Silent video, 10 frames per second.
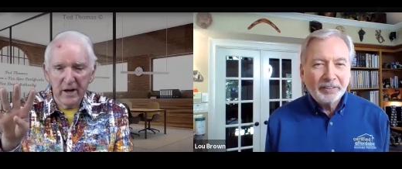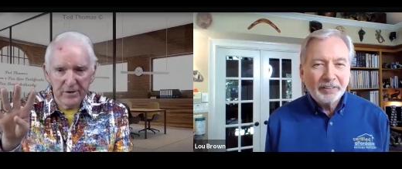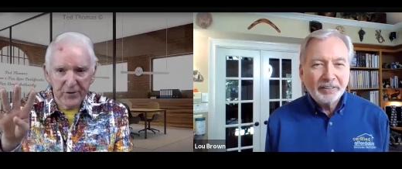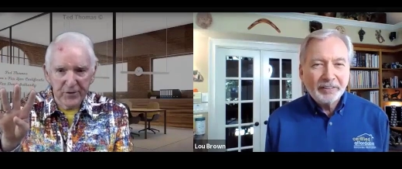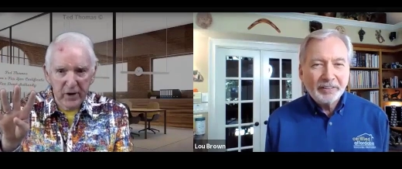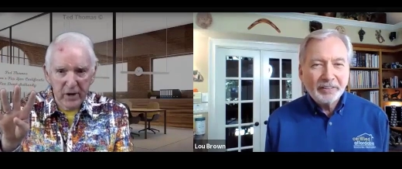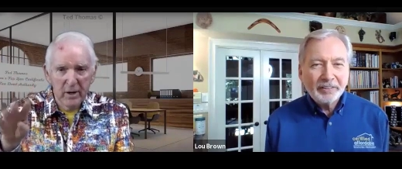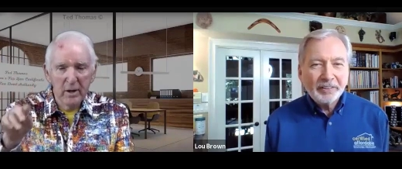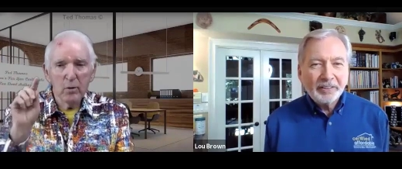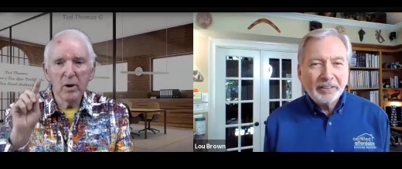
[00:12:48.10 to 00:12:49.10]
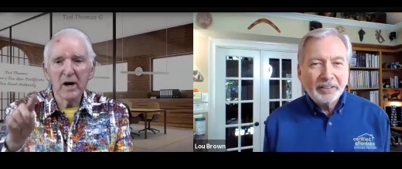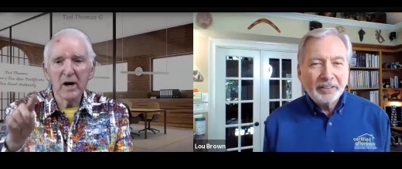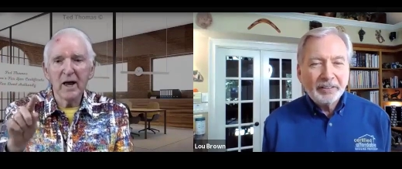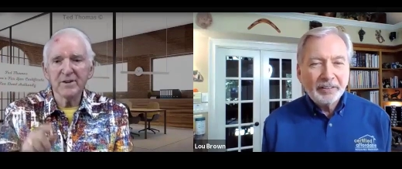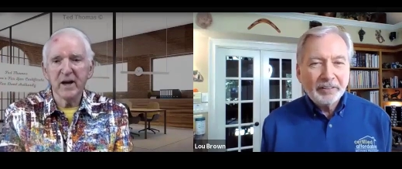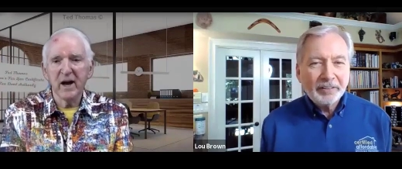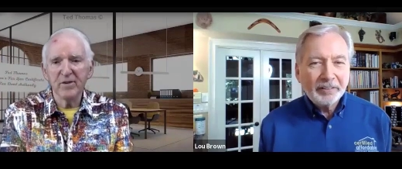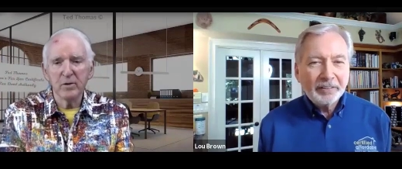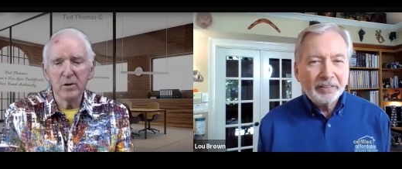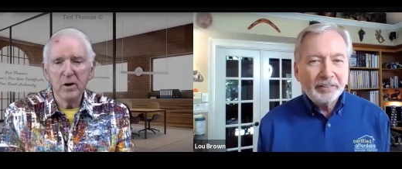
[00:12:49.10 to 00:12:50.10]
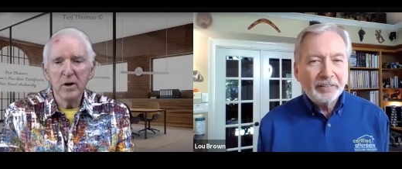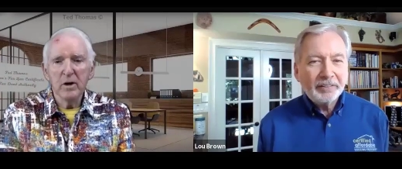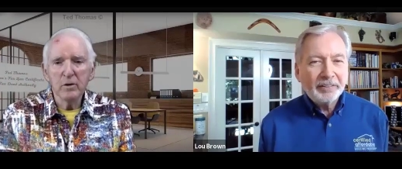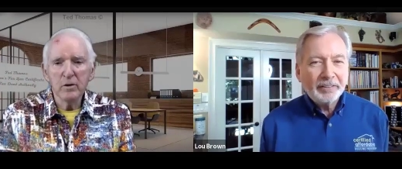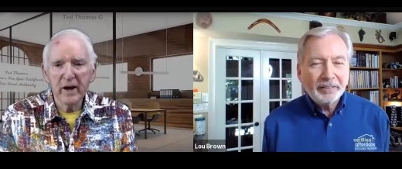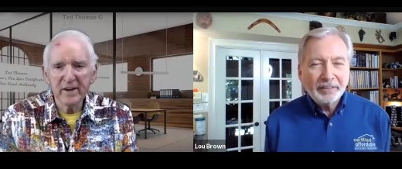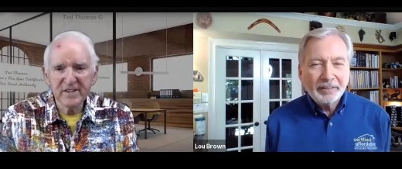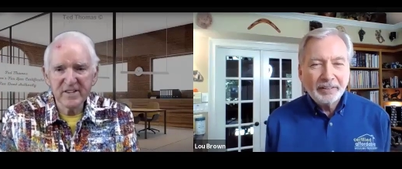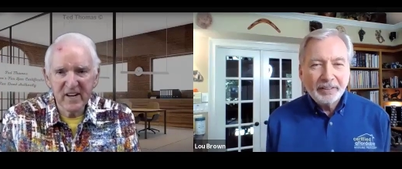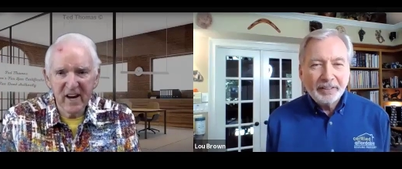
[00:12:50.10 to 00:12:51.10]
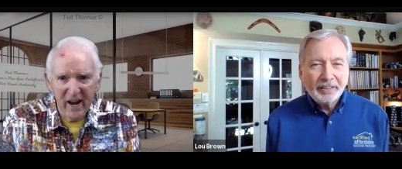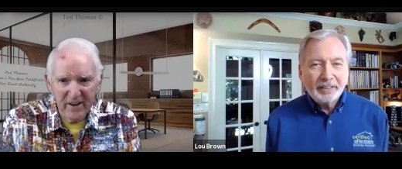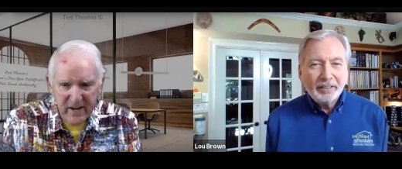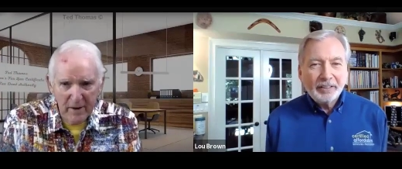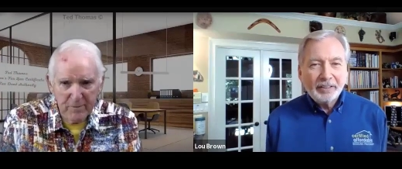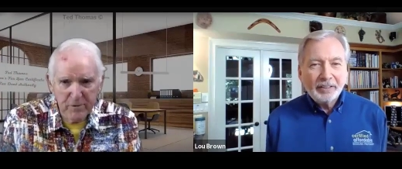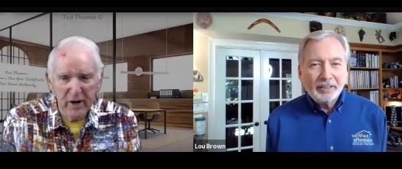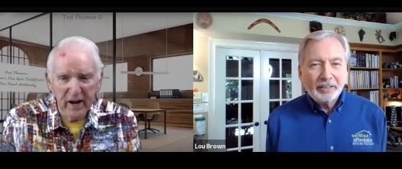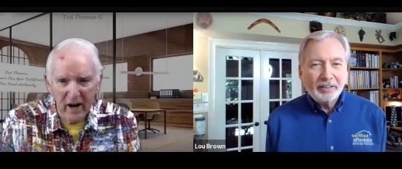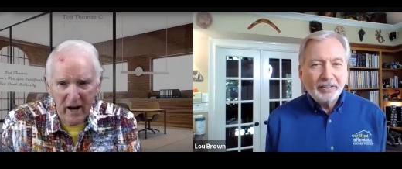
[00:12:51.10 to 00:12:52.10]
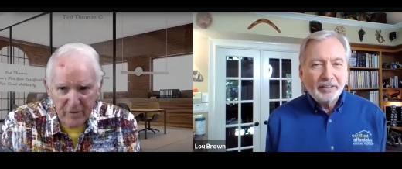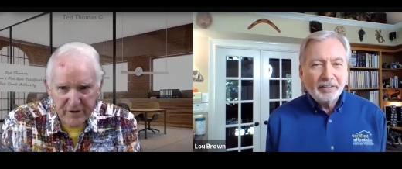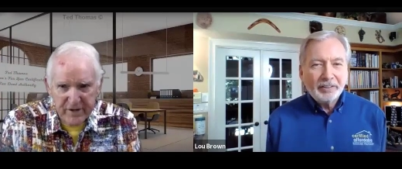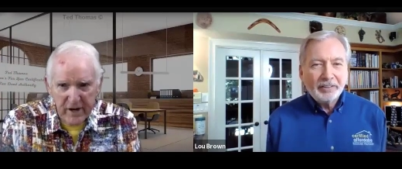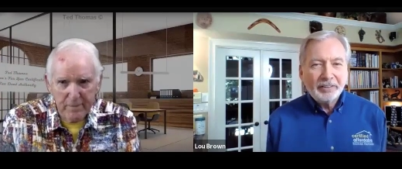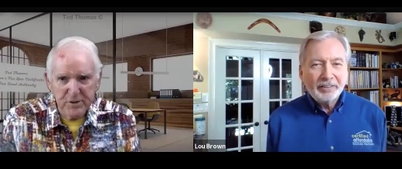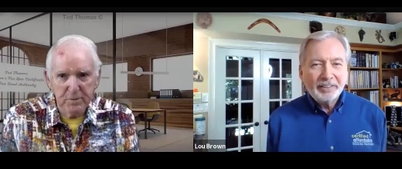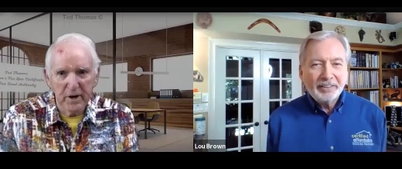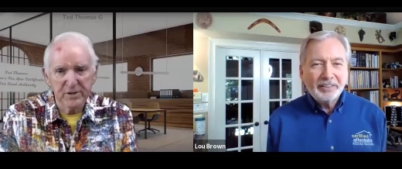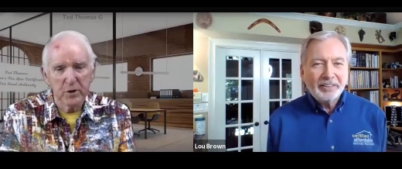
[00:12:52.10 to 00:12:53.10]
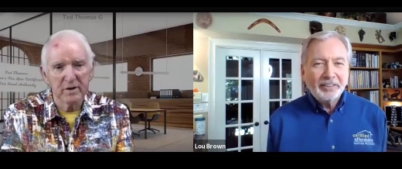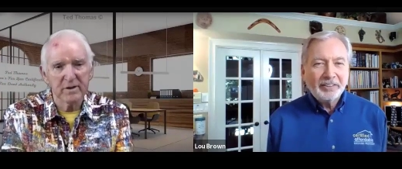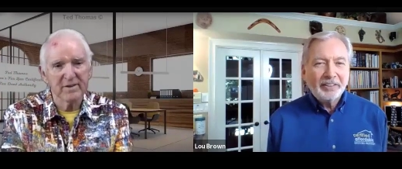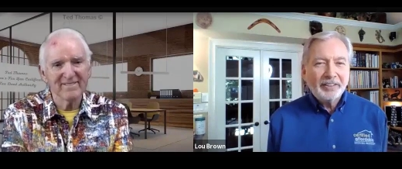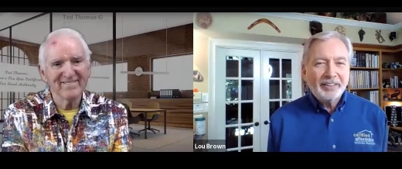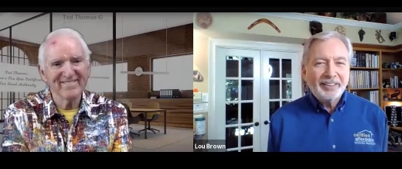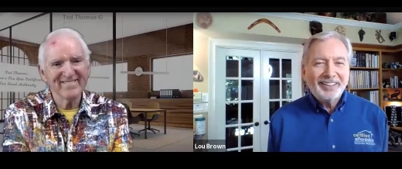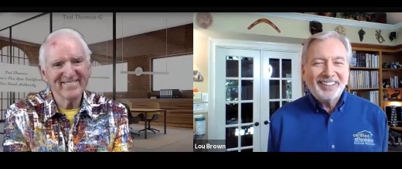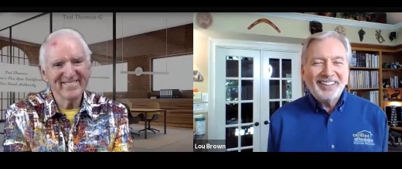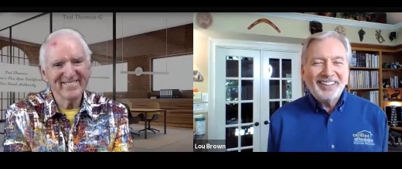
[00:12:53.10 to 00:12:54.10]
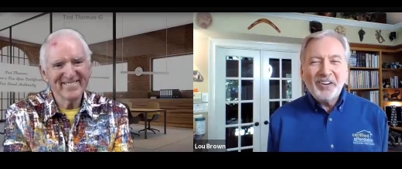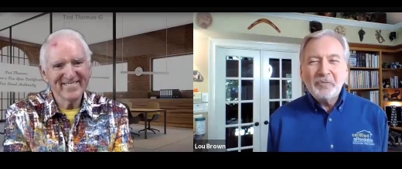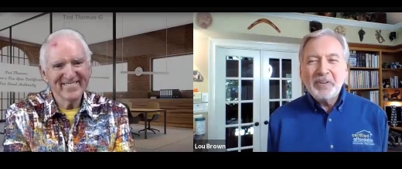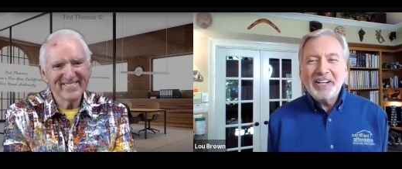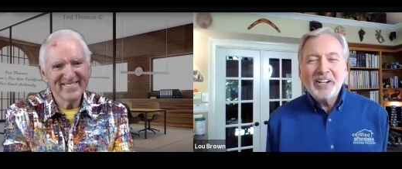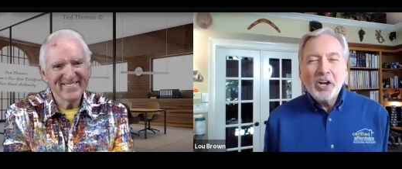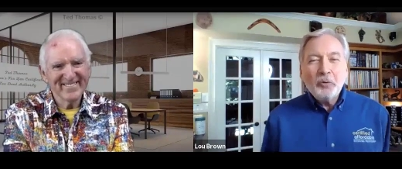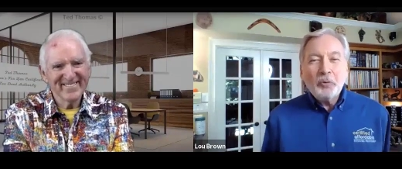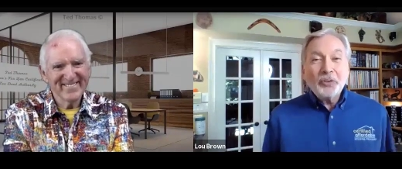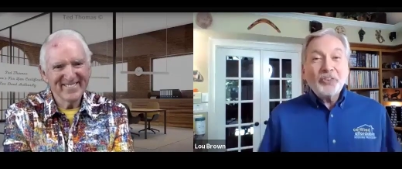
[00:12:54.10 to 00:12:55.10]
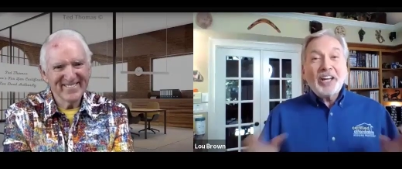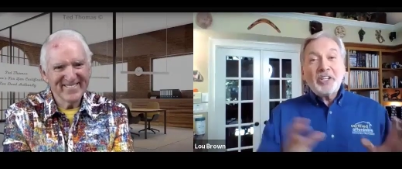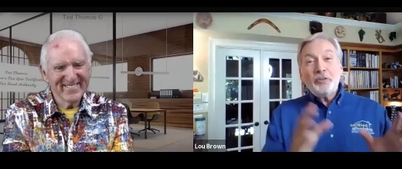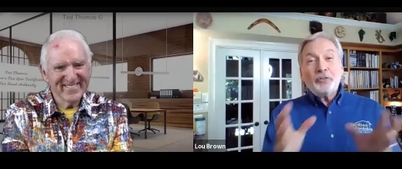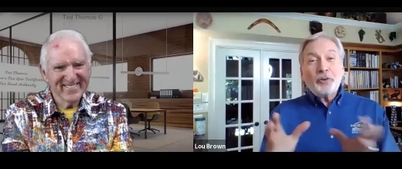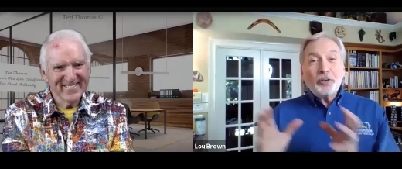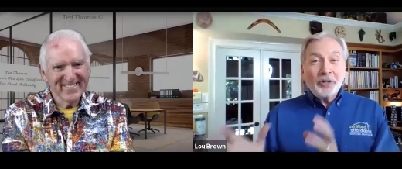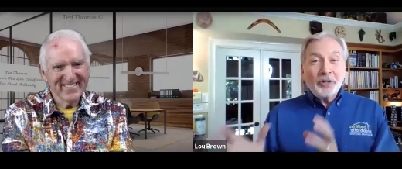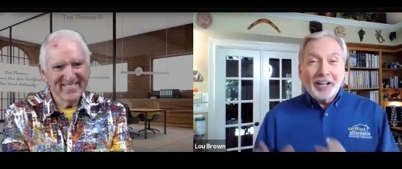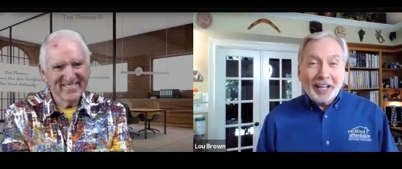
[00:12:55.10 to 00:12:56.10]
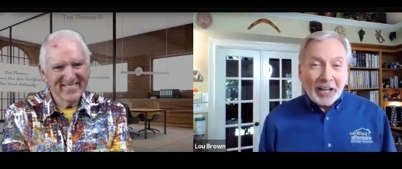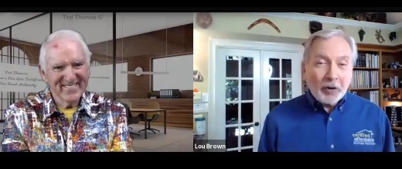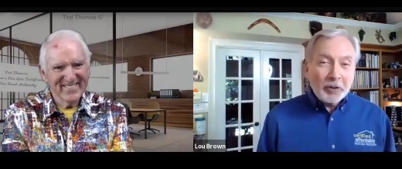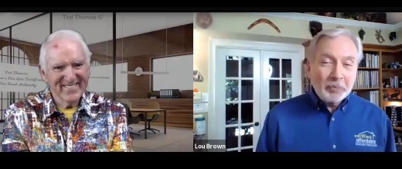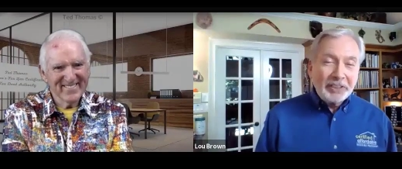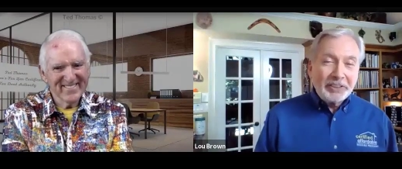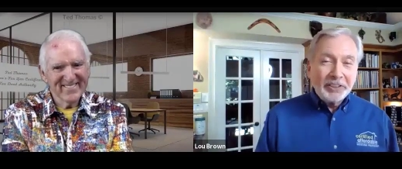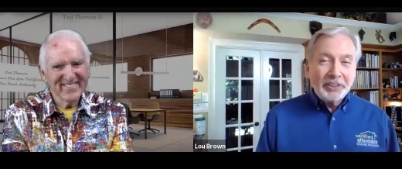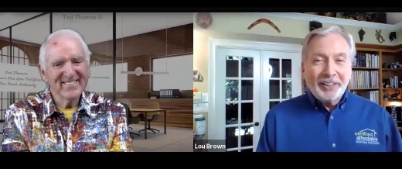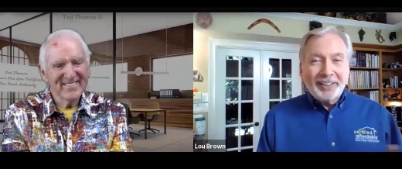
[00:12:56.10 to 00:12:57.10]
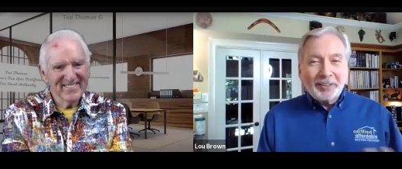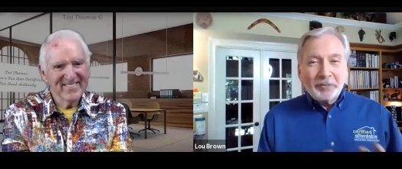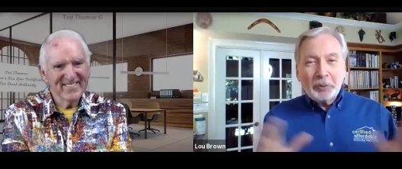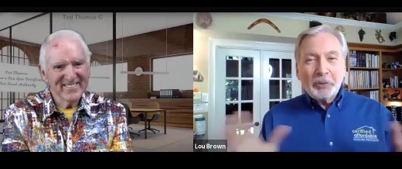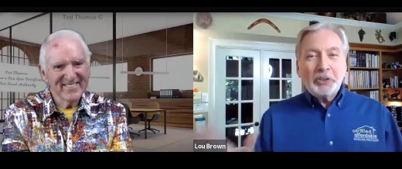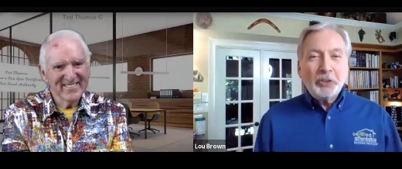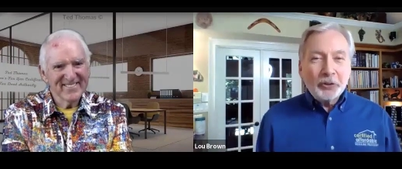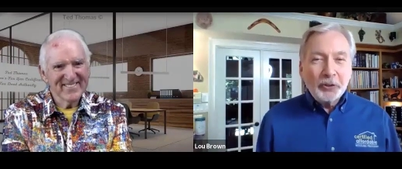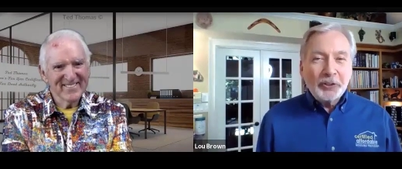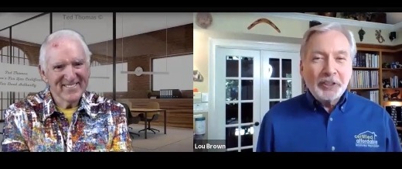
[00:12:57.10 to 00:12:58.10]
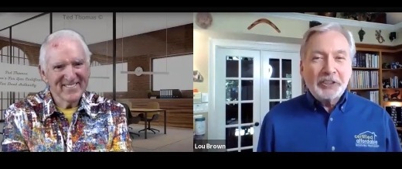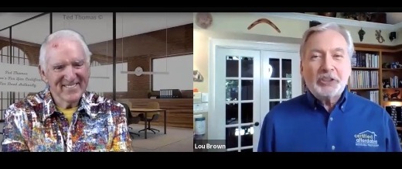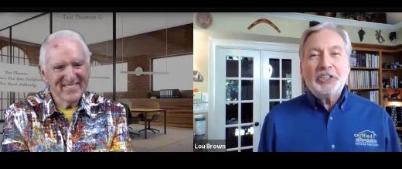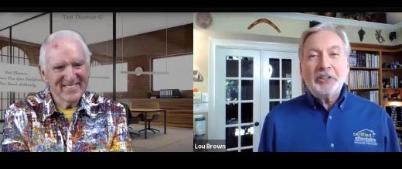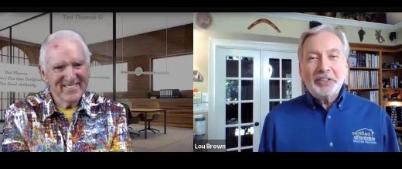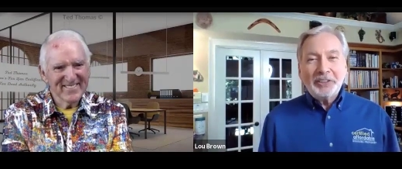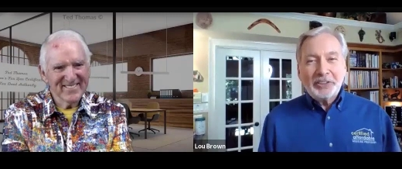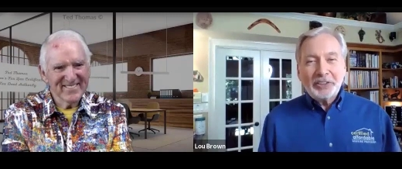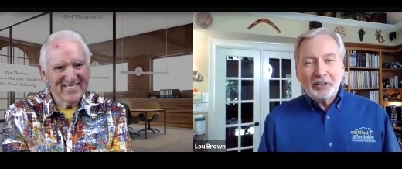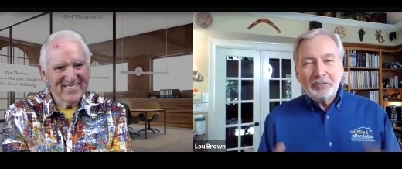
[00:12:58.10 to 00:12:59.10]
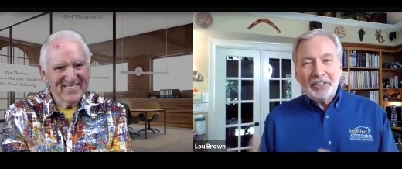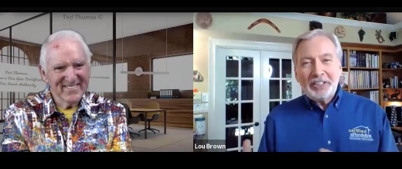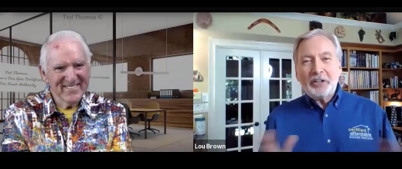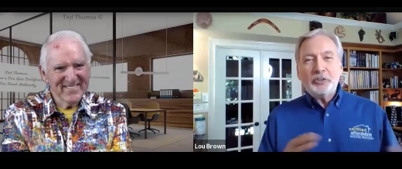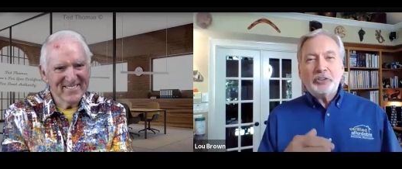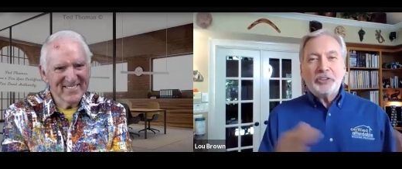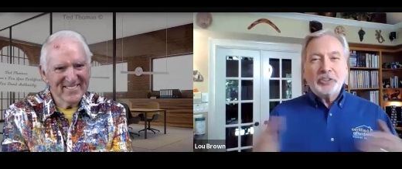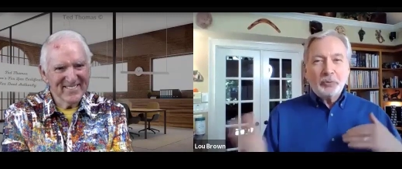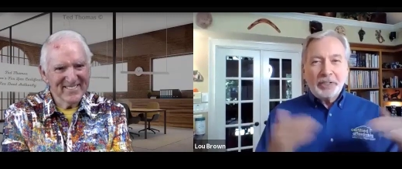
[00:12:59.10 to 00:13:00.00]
Speaker 1: the other three. We're glad to have you. You'll get 10 times, you'll get 100 times your money's worth.
Speaker 2: Oh, man. Well, thank you for allowing me to put you through this series of videos that